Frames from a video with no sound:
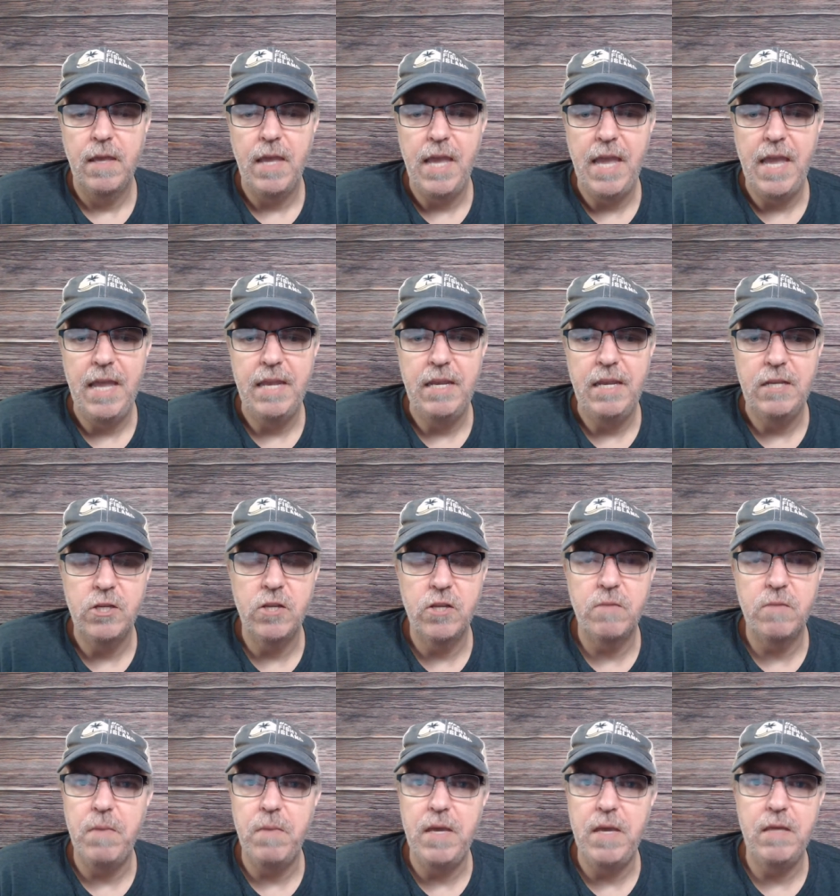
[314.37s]
and he
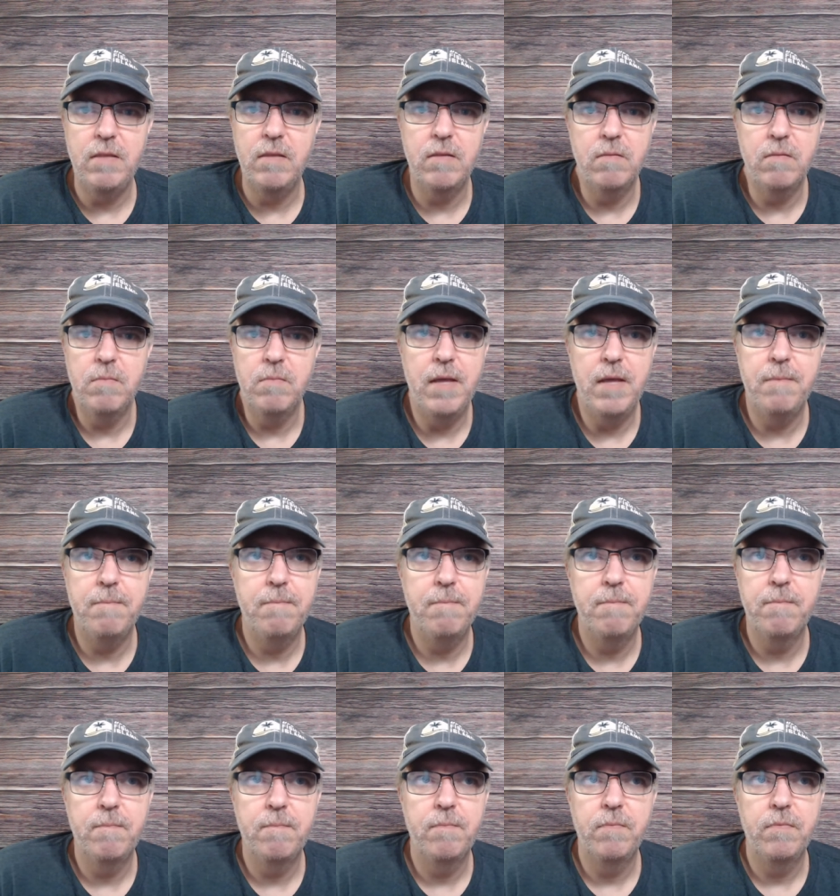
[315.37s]
just pieces him up.
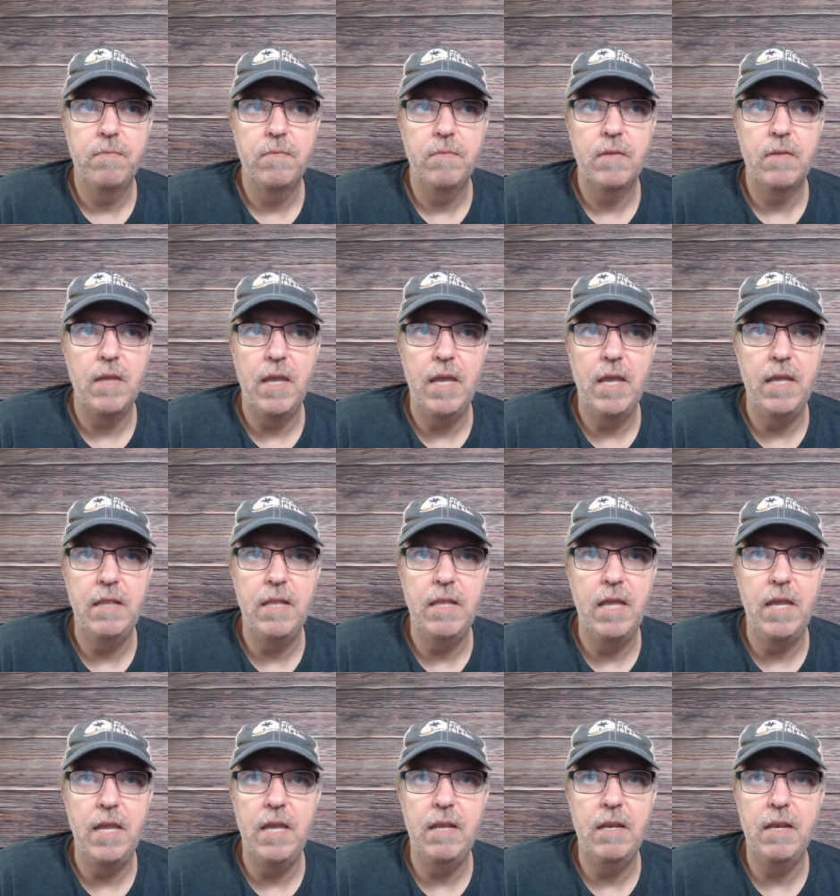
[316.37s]
And
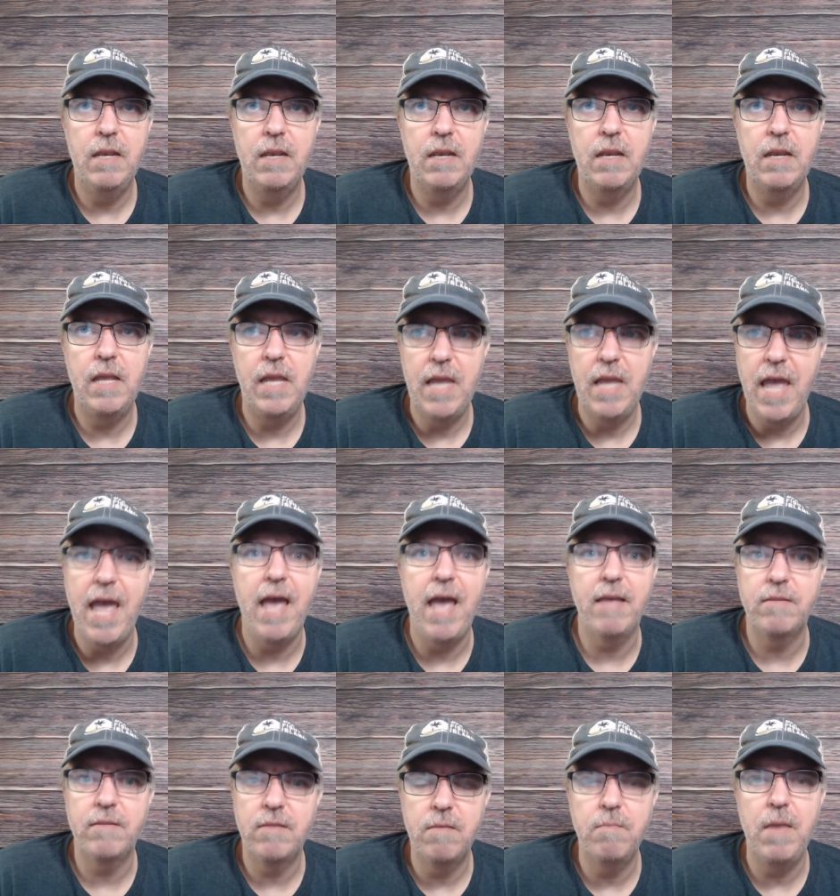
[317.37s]
then he
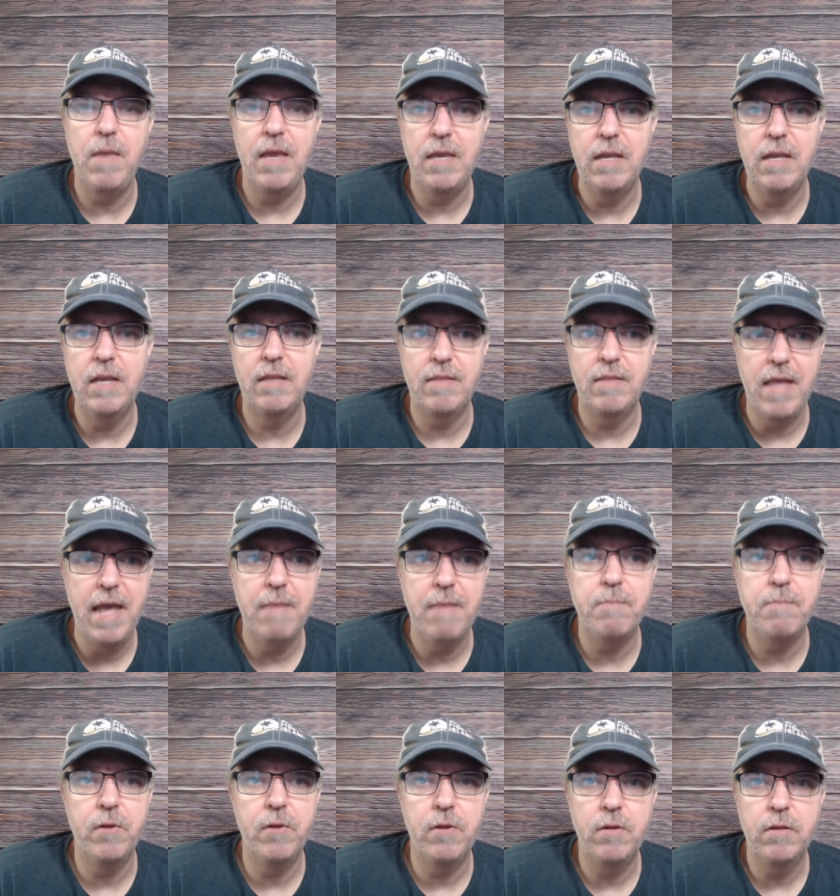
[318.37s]
has to make an
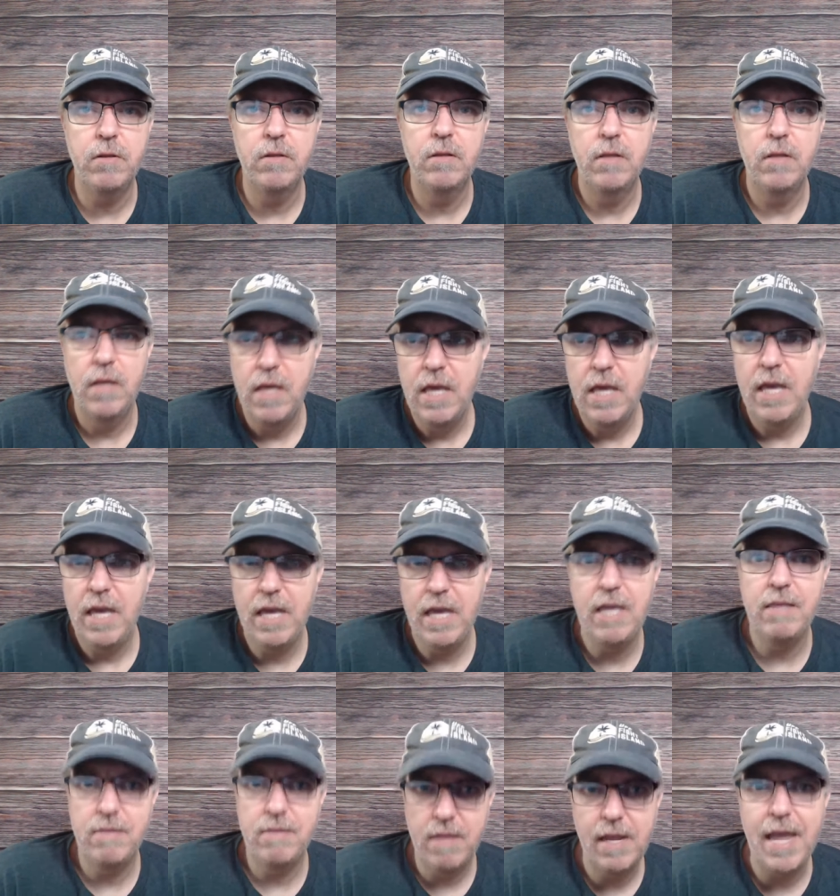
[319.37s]
example.
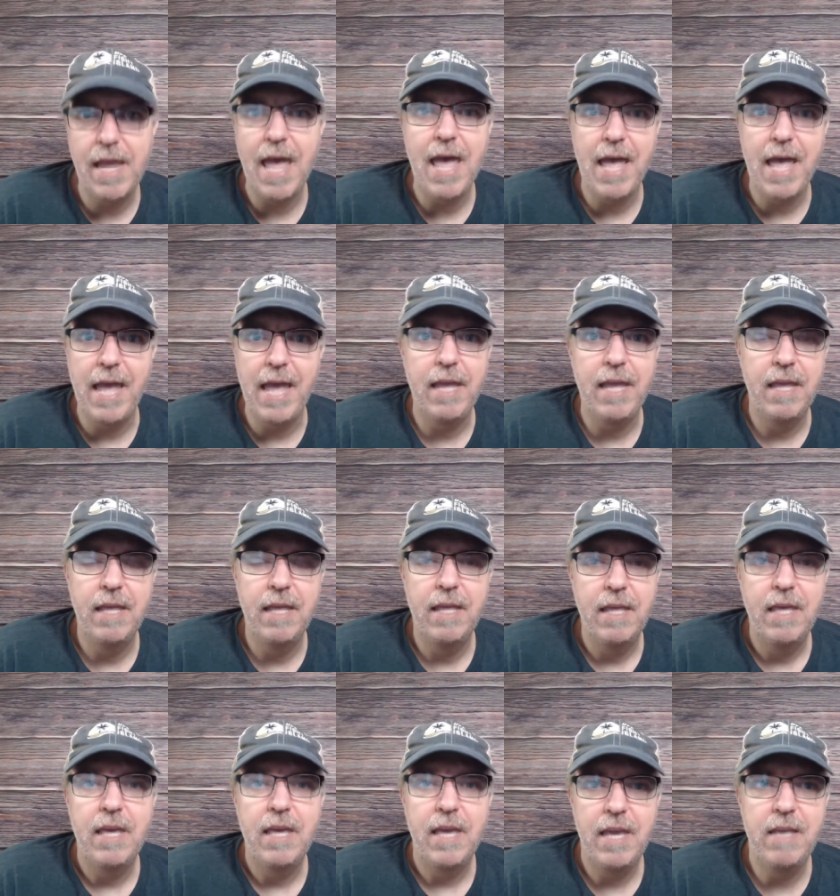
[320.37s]
He's the guy.
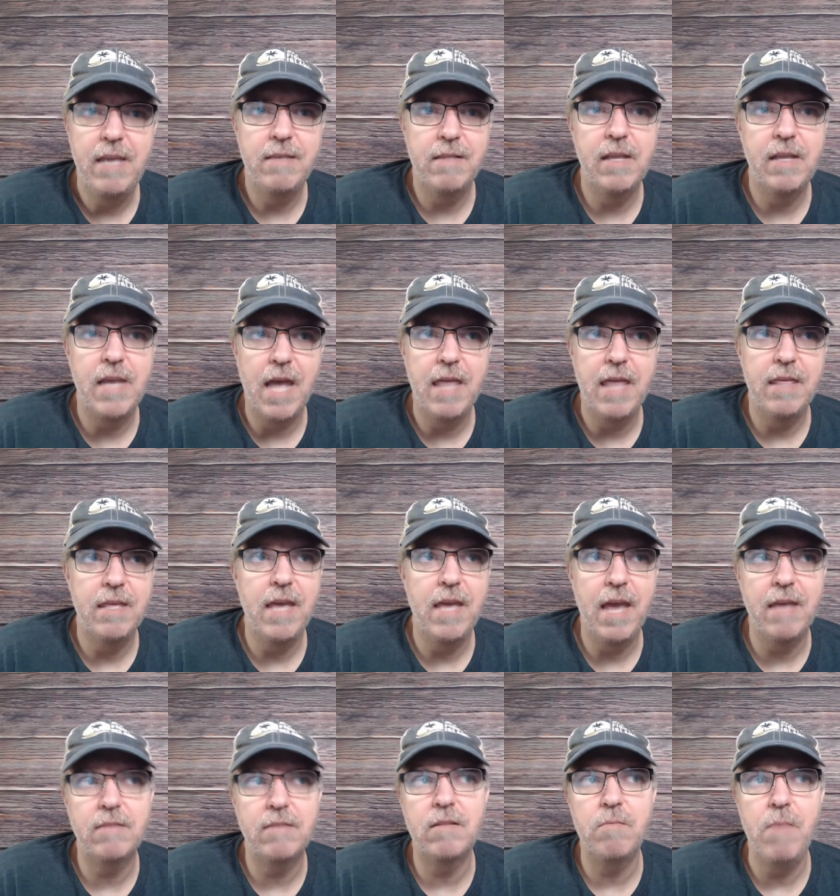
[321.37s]
He's the guy that
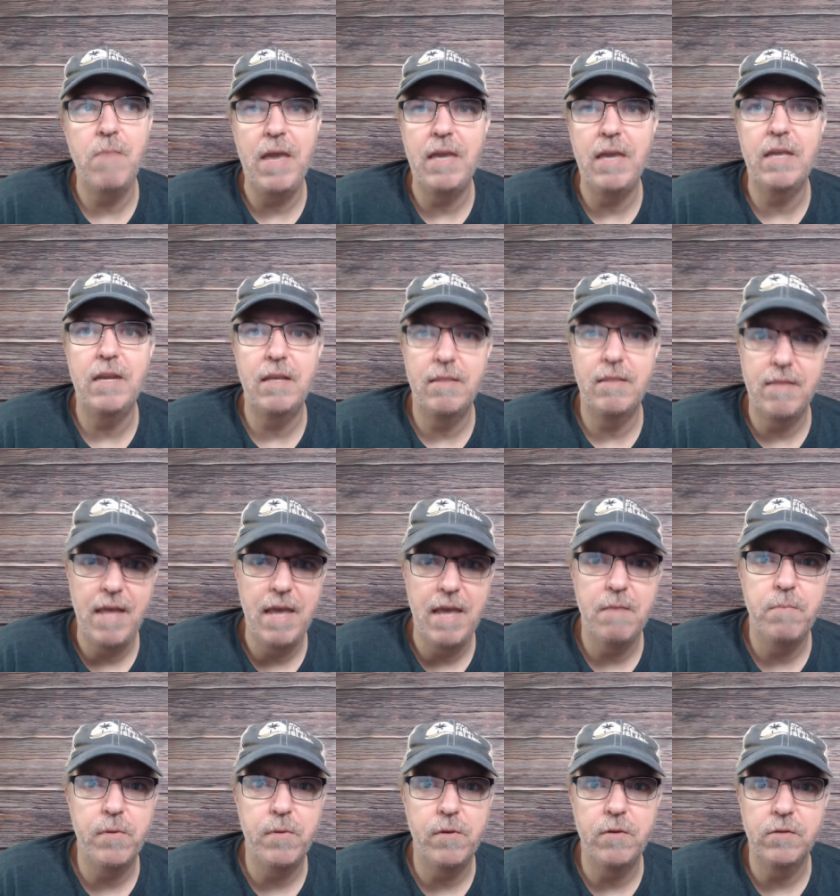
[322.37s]
has to make an
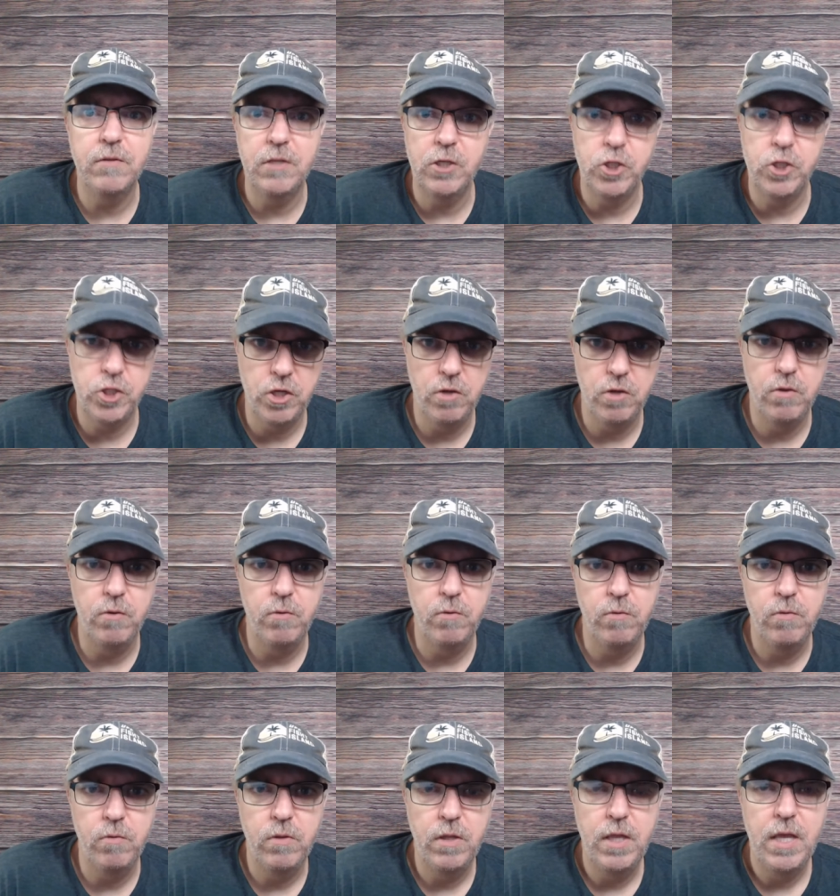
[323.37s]
example to
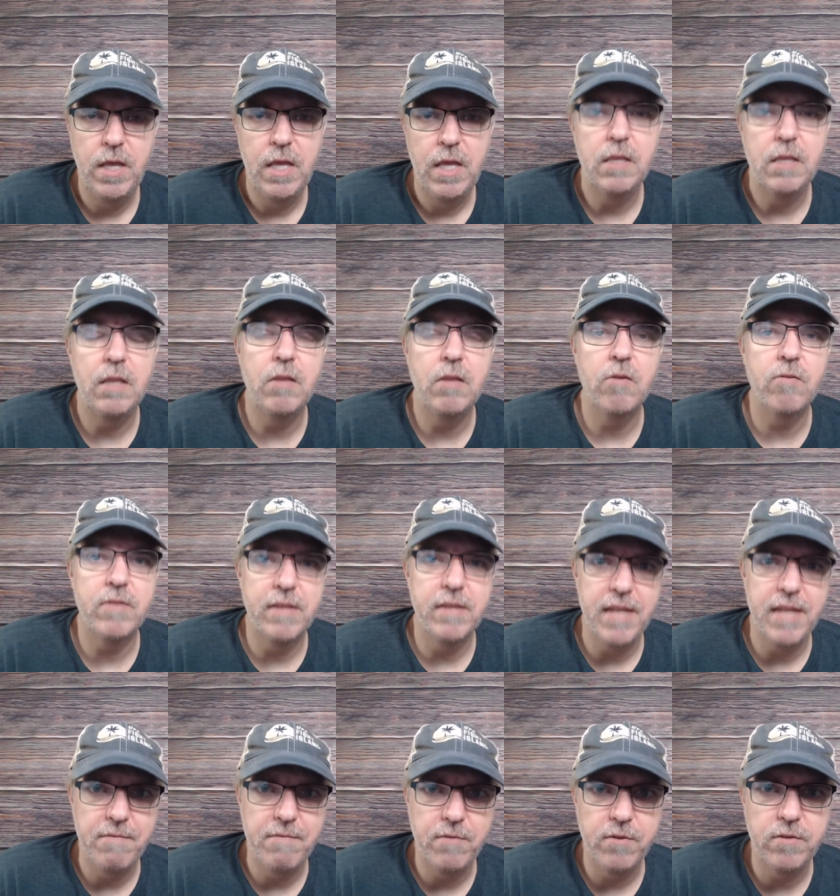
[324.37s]
show that there's
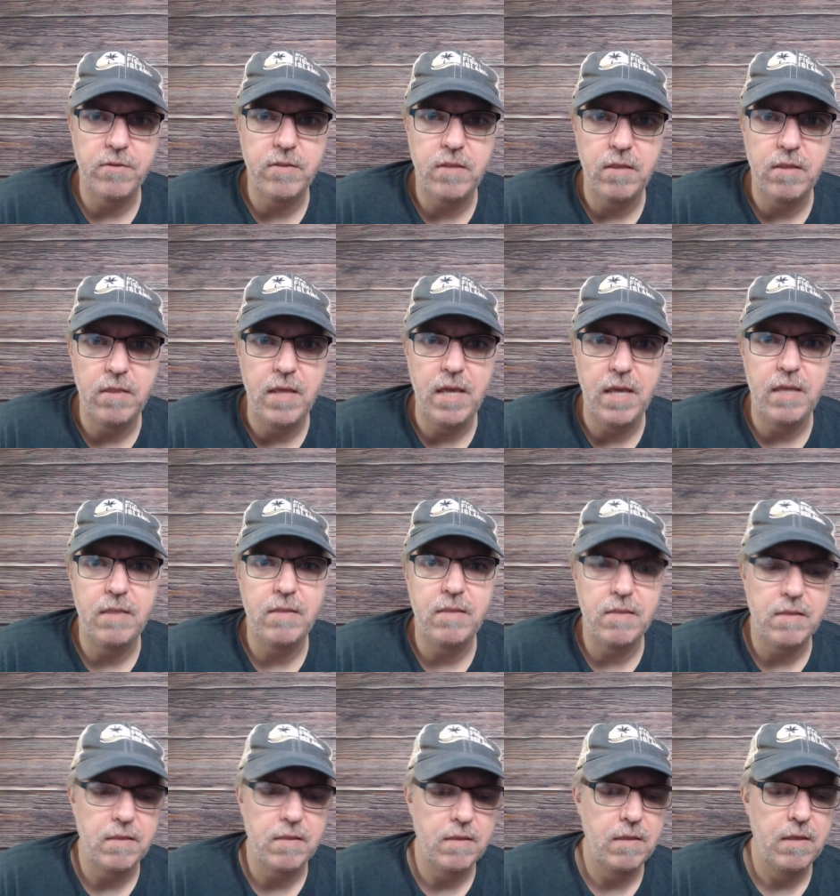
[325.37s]
levels to this